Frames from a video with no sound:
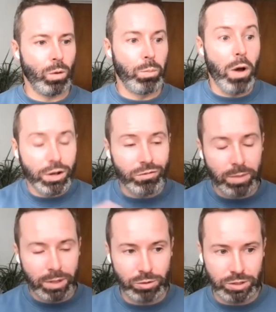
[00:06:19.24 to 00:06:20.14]
or part of
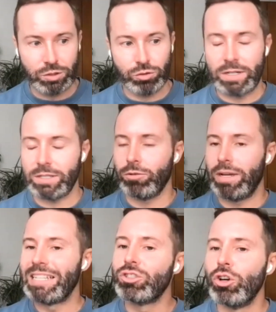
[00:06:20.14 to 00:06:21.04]
minority stress, there are
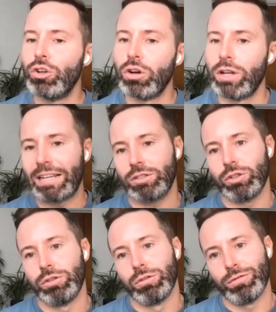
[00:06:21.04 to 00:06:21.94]
internal and
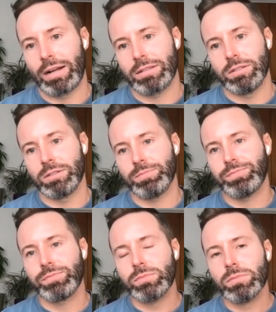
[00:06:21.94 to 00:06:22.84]
external factors.
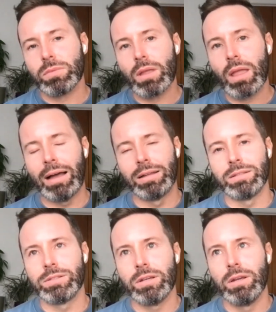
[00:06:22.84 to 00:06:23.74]

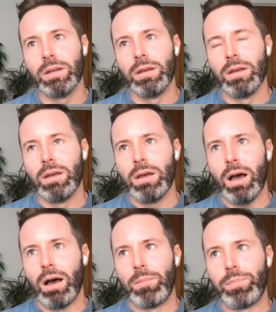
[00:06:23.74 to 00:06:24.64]
And
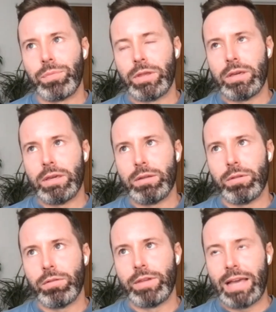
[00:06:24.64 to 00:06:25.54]
the
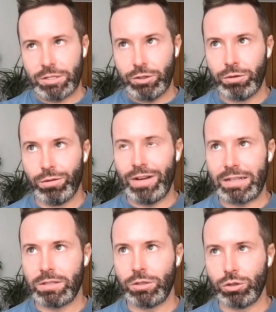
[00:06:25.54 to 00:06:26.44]
external
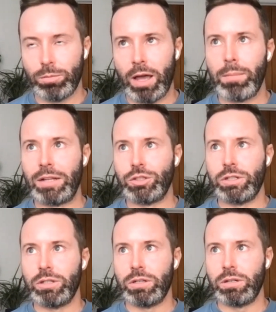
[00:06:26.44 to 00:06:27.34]
factors, as you might imagine,
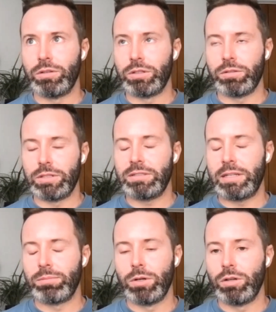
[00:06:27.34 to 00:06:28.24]
are the
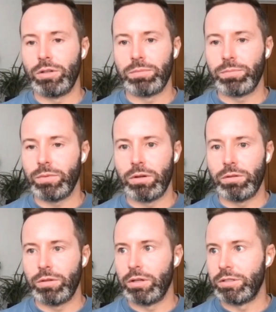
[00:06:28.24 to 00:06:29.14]
stigma,
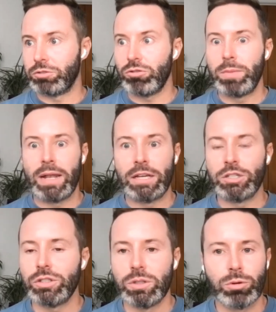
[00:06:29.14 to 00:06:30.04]
the
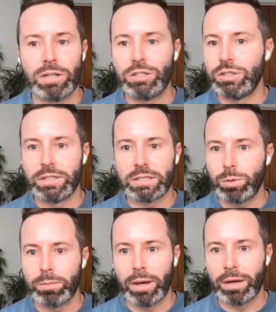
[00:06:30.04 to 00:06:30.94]
discrimination, the prejudice
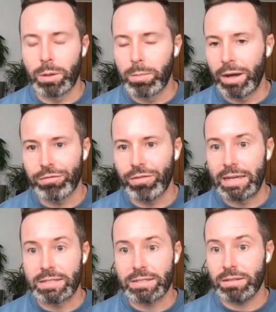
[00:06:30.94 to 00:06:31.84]
we might
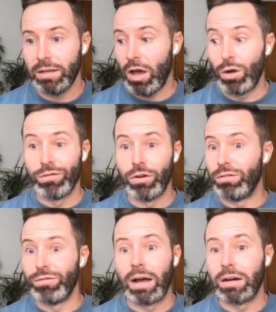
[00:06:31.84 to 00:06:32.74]
face, overt
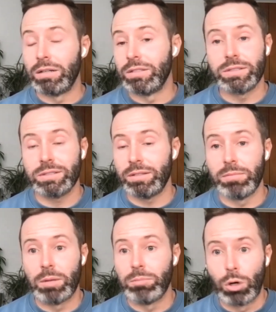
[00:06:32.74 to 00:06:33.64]
violence
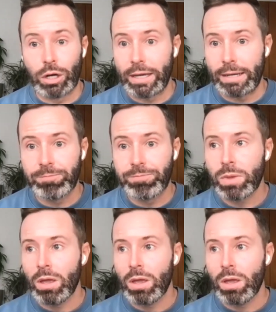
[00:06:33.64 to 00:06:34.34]
and bullying,